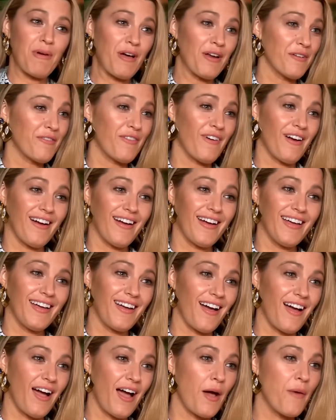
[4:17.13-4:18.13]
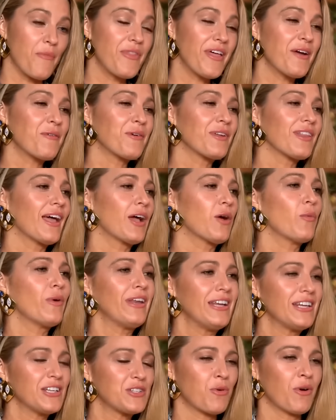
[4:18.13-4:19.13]
so when I see these interviews,
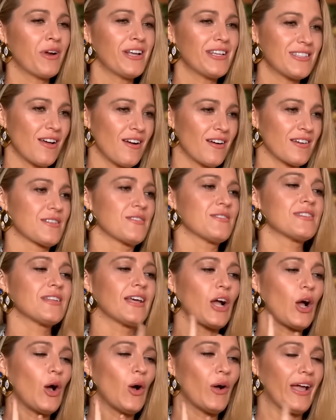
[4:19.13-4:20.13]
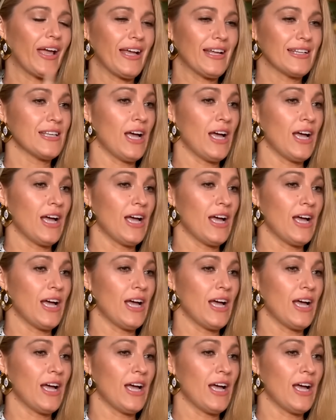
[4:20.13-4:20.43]
I just think